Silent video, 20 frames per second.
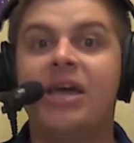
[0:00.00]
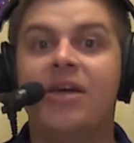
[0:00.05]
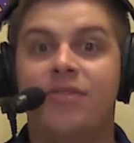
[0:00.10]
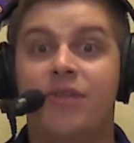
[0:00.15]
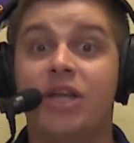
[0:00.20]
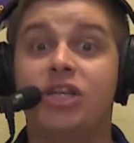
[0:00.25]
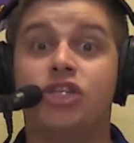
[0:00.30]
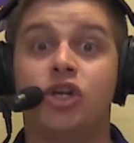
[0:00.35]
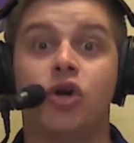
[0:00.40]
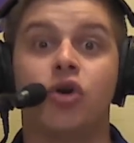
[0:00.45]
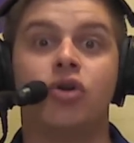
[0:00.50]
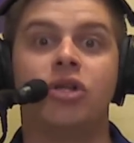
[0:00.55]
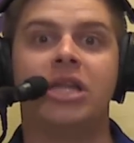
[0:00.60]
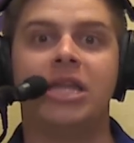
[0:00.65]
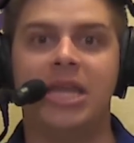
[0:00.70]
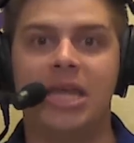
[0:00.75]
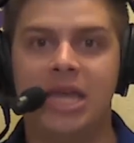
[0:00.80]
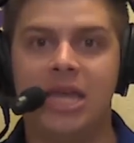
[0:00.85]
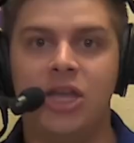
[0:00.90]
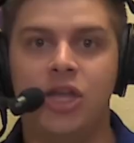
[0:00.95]
They turned
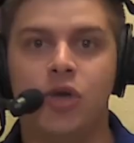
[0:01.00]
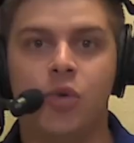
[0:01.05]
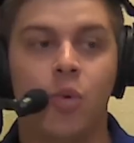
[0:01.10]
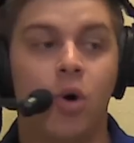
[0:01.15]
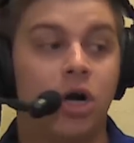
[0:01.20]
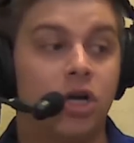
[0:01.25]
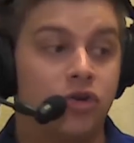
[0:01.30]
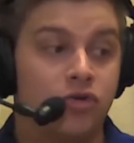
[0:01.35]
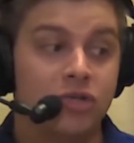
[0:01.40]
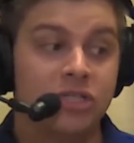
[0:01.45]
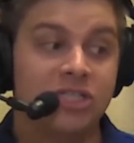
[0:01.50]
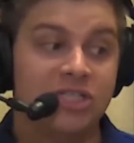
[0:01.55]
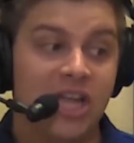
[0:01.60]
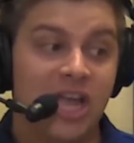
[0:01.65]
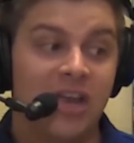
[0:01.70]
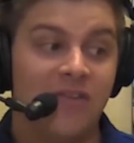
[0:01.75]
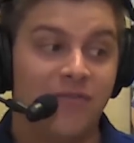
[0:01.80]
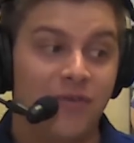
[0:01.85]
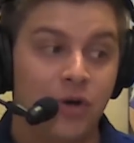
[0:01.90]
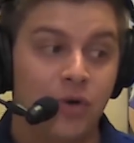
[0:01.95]
it into one. Chris
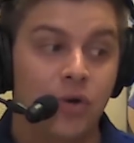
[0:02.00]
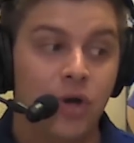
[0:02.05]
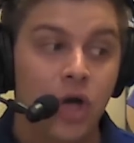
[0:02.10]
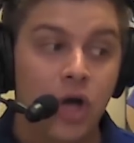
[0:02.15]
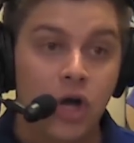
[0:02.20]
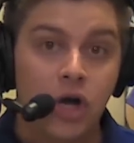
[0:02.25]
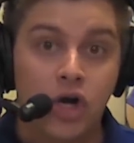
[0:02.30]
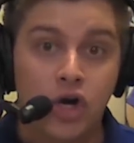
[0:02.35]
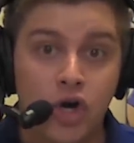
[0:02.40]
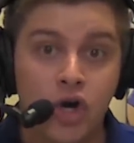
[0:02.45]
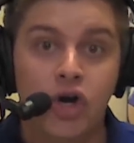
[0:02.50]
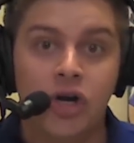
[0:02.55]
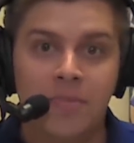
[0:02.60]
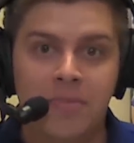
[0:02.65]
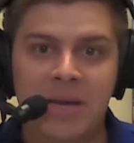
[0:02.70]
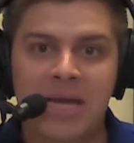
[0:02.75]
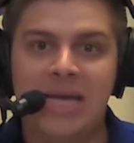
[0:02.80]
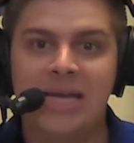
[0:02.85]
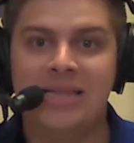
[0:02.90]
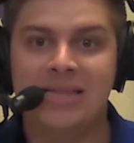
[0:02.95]
Stanfield could
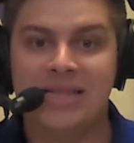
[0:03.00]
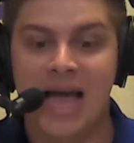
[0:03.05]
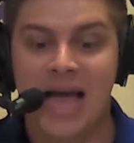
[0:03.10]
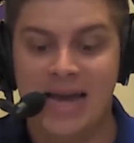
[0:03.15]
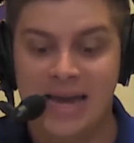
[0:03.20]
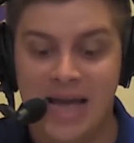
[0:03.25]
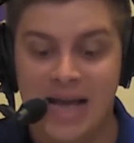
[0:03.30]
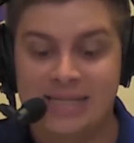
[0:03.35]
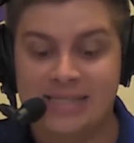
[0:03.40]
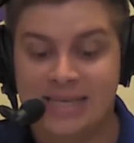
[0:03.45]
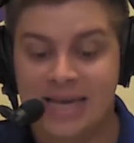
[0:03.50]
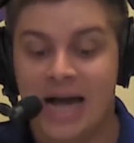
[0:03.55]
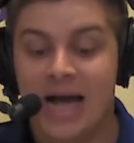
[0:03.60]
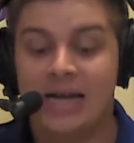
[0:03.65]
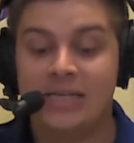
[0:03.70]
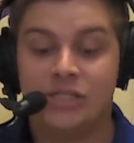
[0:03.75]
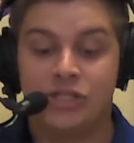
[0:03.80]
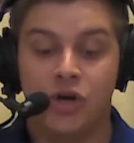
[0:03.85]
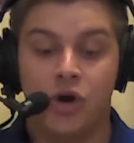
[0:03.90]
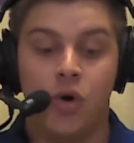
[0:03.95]
be that next guy.
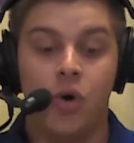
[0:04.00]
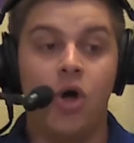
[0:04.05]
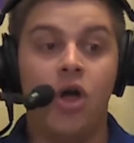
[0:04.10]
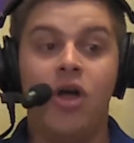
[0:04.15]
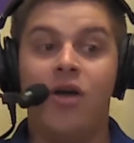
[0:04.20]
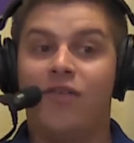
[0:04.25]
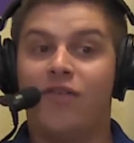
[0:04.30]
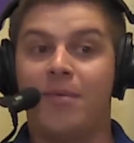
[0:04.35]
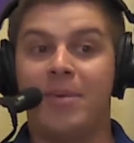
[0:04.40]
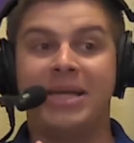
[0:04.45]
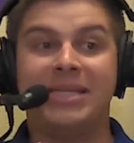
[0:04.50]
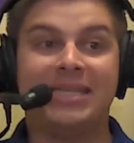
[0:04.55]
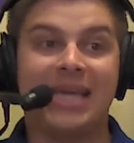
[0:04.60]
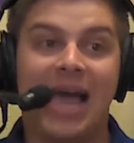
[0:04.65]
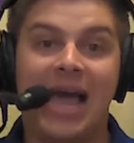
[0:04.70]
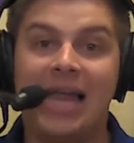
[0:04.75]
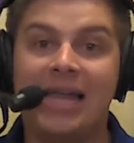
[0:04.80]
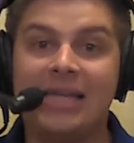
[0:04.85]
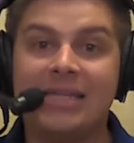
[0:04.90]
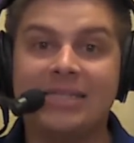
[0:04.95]
So from a
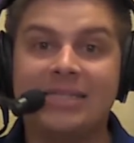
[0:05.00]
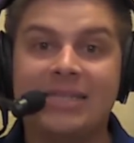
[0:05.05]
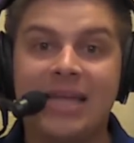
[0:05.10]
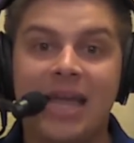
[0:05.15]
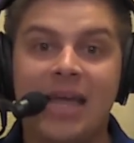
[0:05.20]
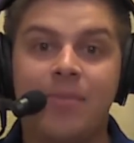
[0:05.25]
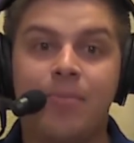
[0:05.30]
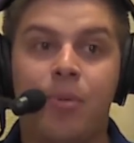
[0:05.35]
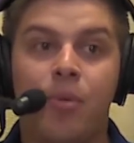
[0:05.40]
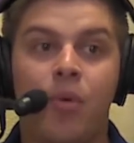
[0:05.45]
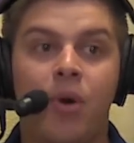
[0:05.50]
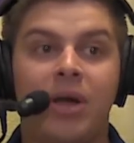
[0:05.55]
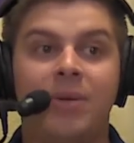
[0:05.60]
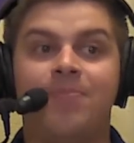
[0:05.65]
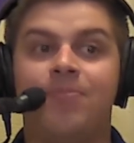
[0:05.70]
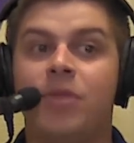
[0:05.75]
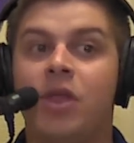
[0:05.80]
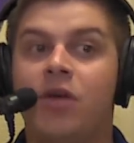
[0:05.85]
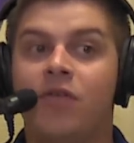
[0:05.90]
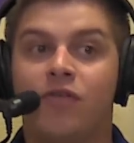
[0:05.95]
talent standpoint,
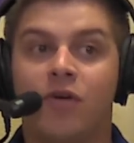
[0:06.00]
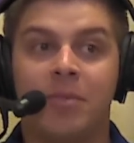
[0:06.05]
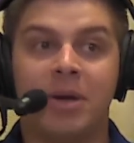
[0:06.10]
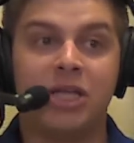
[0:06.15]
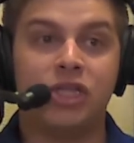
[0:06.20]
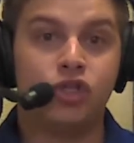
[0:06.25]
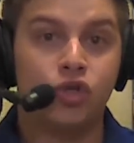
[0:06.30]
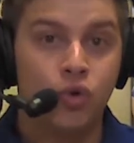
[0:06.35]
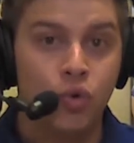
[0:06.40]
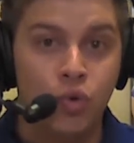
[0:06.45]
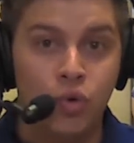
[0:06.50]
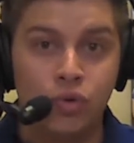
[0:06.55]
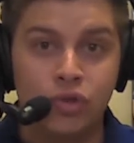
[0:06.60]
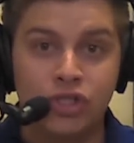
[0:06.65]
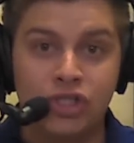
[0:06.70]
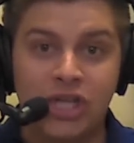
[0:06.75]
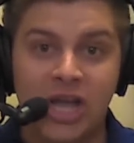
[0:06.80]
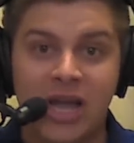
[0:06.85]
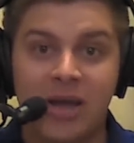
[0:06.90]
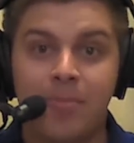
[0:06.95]
from a tool
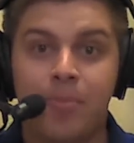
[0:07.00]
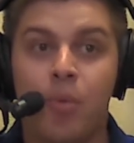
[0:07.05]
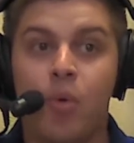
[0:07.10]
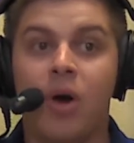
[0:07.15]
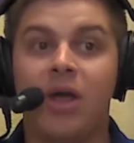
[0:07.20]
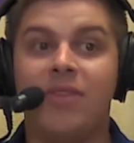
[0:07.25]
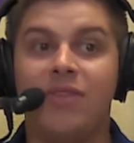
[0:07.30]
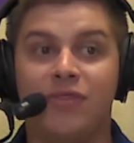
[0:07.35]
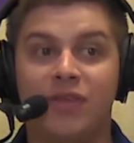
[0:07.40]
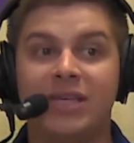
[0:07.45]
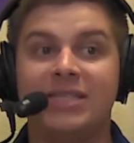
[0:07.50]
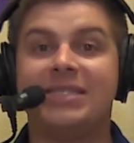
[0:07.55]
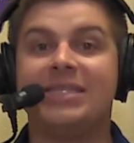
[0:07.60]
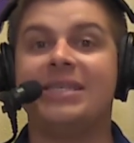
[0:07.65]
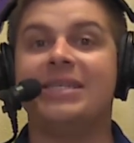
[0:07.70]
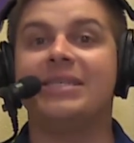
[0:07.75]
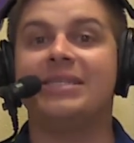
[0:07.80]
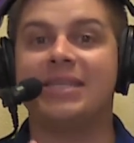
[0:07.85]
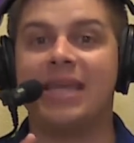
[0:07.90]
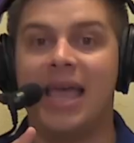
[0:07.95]
standpoint, this
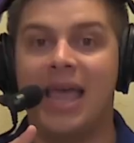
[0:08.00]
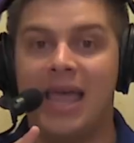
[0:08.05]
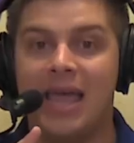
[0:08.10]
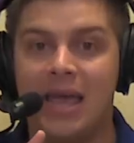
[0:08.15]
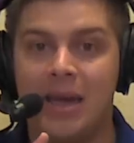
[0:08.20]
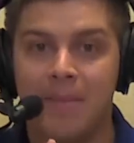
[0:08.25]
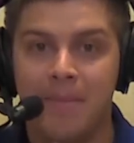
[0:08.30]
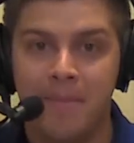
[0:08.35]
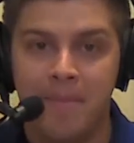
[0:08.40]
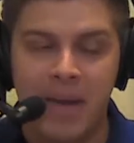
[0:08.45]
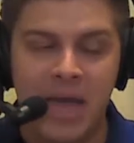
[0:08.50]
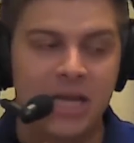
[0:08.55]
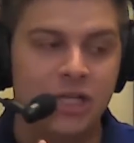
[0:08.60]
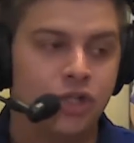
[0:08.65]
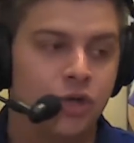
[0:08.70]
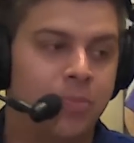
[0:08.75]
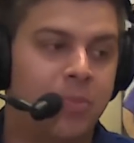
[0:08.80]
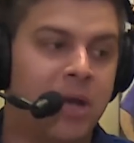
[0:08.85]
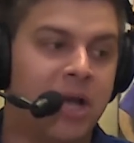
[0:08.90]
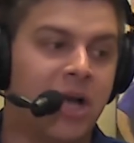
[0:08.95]
is a
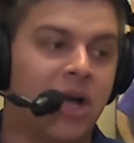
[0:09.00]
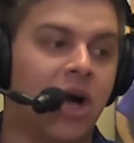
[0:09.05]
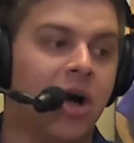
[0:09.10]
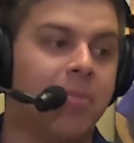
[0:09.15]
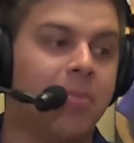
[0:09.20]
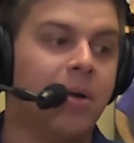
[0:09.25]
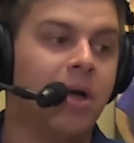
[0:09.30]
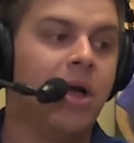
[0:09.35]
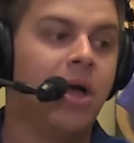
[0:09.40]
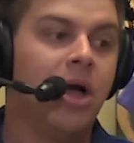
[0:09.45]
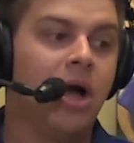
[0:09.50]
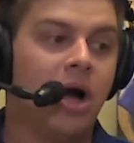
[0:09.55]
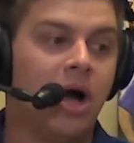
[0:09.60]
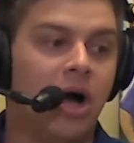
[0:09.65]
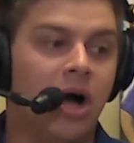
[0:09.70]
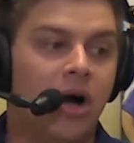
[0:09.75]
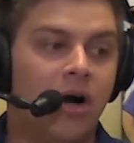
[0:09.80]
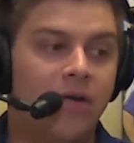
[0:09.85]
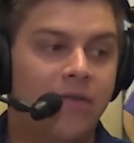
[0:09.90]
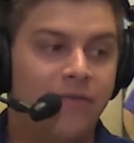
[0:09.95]
major pickup
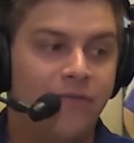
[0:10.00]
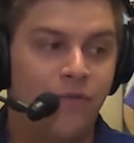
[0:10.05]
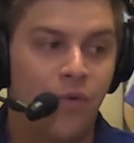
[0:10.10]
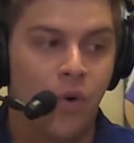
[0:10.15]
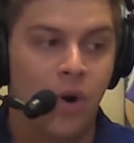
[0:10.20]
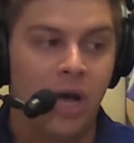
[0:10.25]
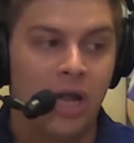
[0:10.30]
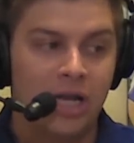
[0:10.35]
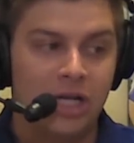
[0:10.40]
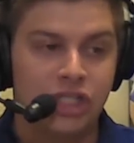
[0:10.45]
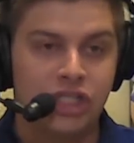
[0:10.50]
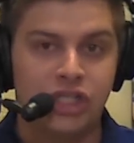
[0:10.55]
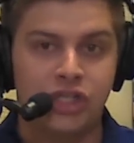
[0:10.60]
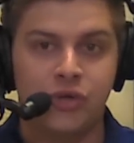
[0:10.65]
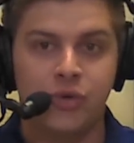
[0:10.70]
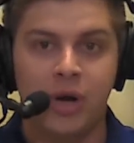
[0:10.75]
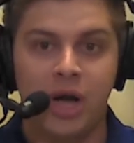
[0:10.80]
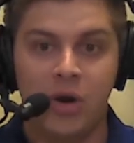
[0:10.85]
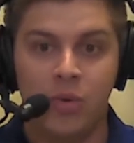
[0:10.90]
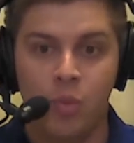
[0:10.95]
for
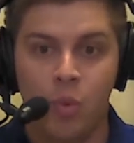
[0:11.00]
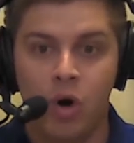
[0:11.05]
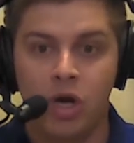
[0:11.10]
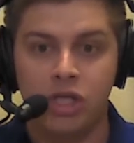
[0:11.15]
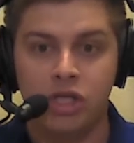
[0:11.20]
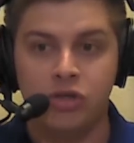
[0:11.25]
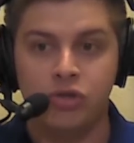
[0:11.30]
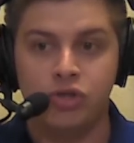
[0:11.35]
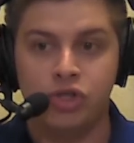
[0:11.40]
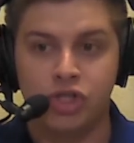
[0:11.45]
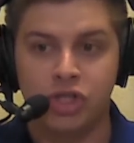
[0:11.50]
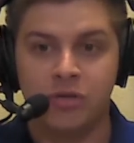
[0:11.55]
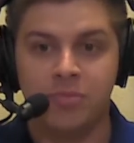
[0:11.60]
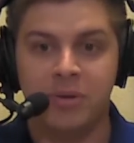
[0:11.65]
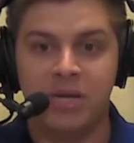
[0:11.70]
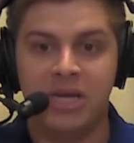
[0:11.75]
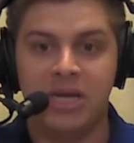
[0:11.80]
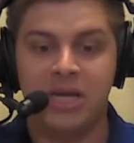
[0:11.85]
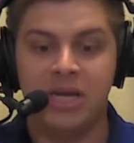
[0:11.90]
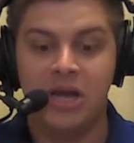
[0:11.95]
LSU and one you should
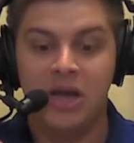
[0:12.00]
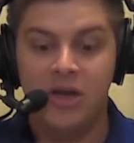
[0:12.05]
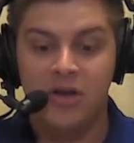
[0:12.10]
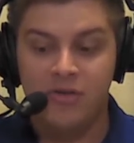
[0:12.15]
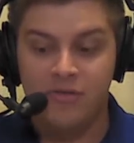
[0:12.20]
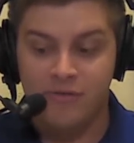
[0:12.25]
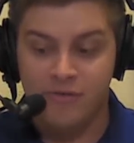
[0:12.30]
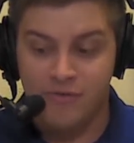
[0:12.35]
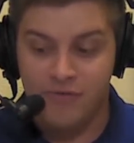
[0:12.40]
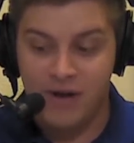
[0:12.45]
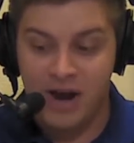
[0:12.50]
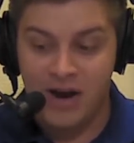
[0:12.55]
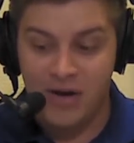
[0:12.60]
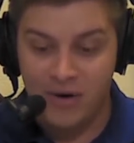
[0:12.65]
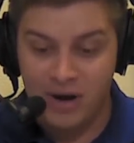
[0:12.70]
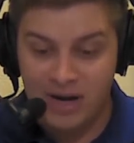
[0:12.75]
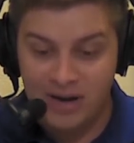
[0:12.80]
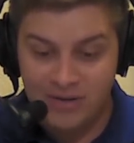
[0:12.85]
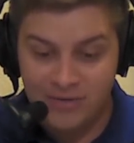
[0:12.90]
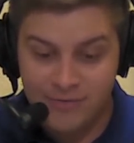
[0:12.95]
be
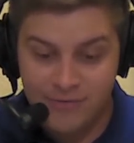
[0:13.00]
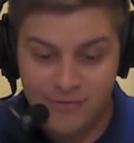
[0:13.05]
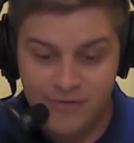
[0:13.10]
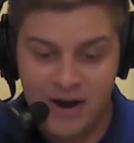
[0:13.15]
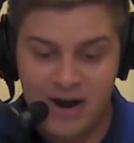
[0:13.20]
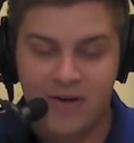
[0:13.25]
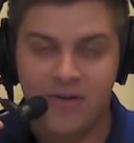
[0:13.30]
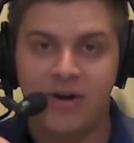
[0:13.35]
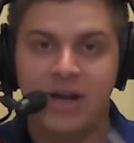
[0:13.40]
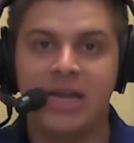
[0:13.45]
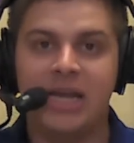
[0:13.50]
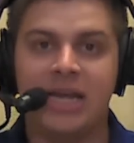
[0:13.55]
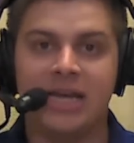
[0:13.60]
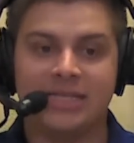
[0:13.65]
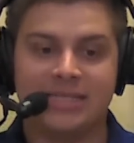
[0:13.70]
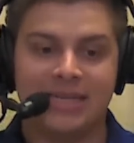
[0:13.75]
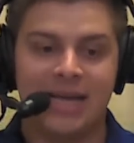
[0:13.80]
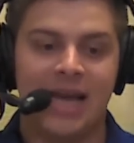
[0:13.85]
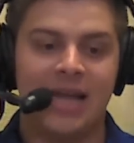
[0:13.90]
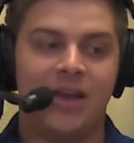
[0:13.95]
very, very
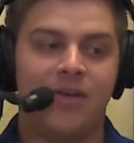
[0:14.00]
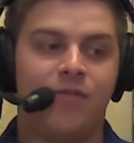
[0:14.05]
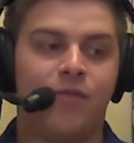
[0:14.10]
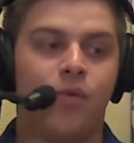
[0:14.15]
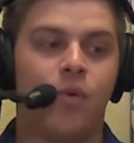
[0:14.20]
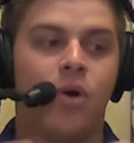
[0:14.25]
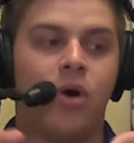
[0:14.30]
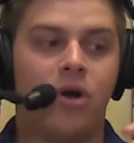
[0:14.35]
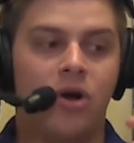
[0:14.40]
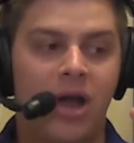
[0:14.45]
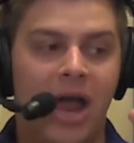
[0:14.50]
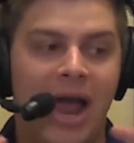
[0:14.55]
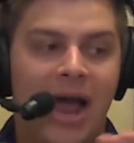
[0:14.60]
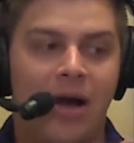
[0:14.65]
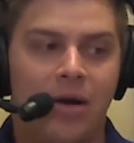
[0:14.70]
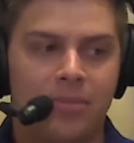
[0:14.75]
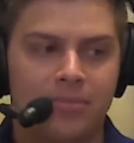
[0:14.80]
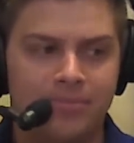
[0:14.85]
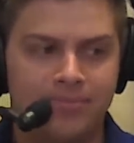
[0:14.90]
excited for. Now,